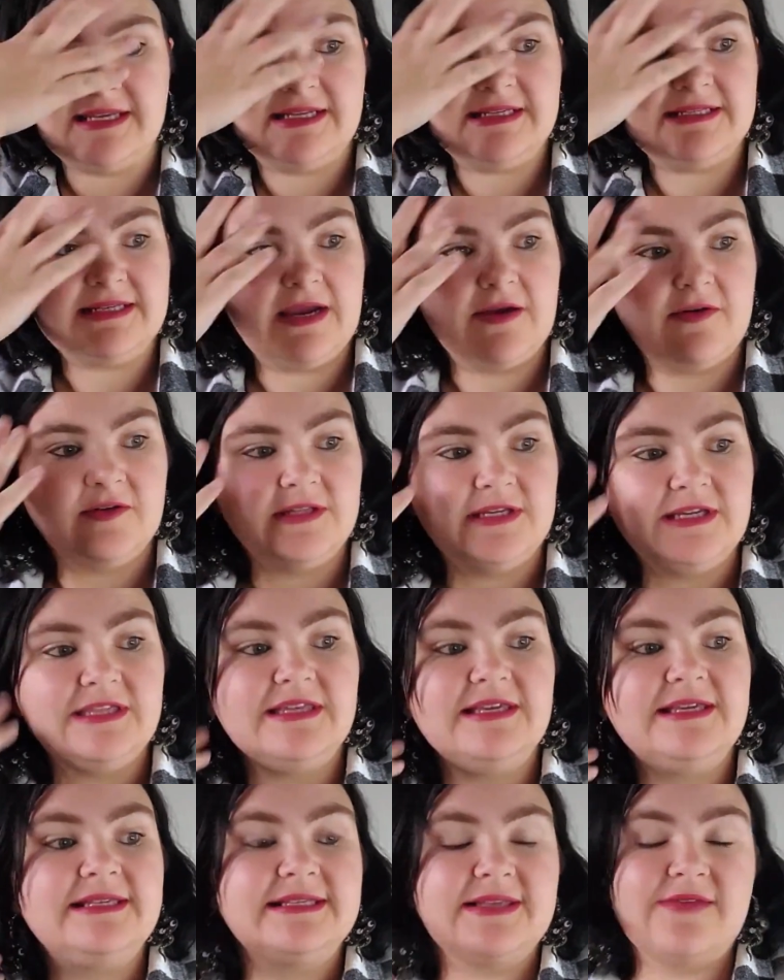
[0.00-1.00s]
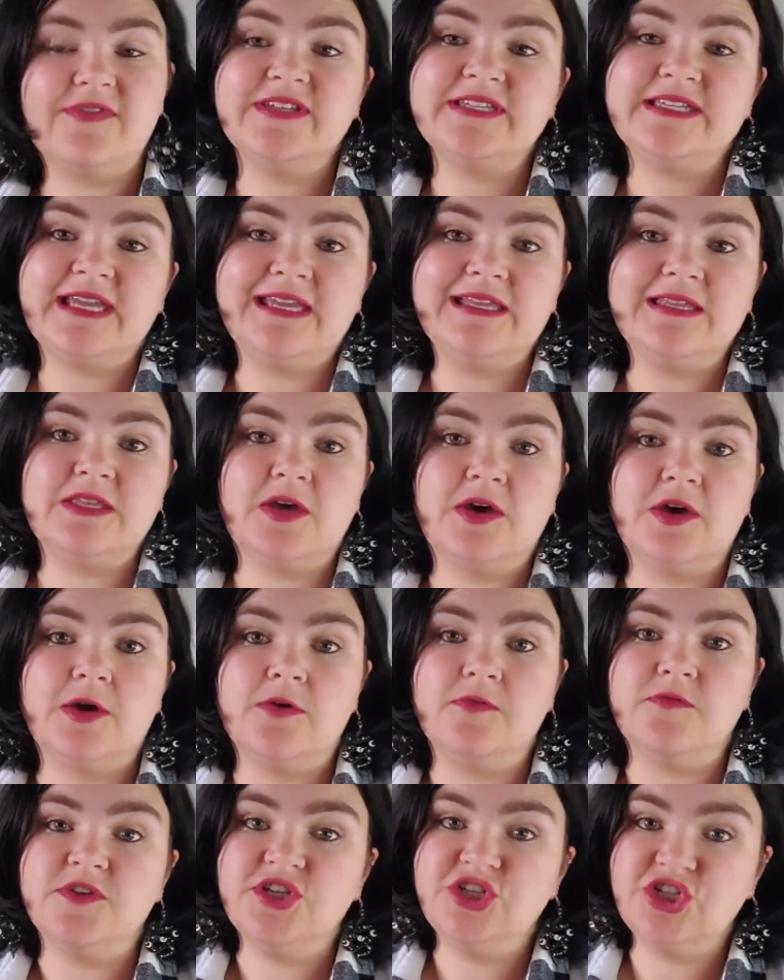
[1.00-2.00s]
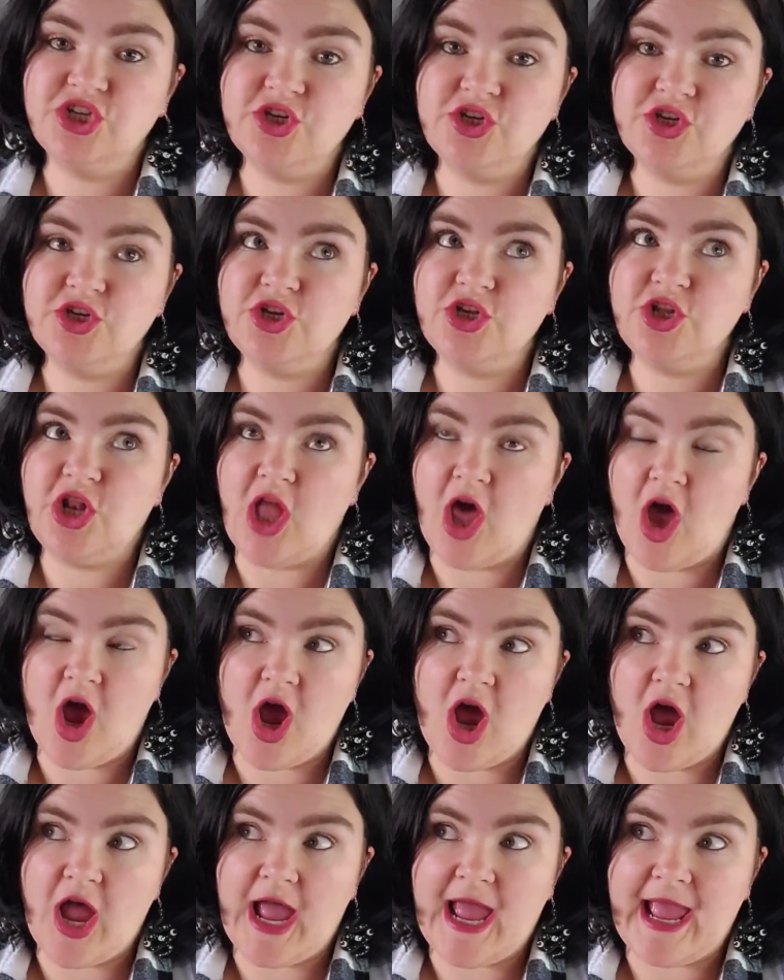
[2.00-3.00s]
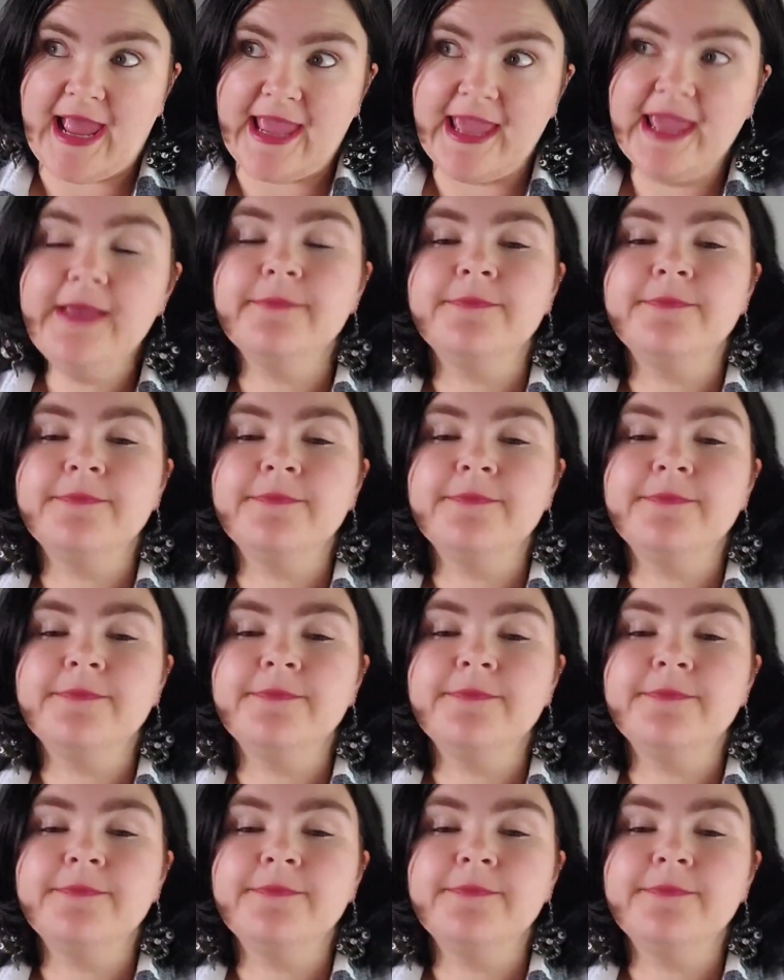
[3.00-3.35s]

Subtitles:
It is currently the 17th of July.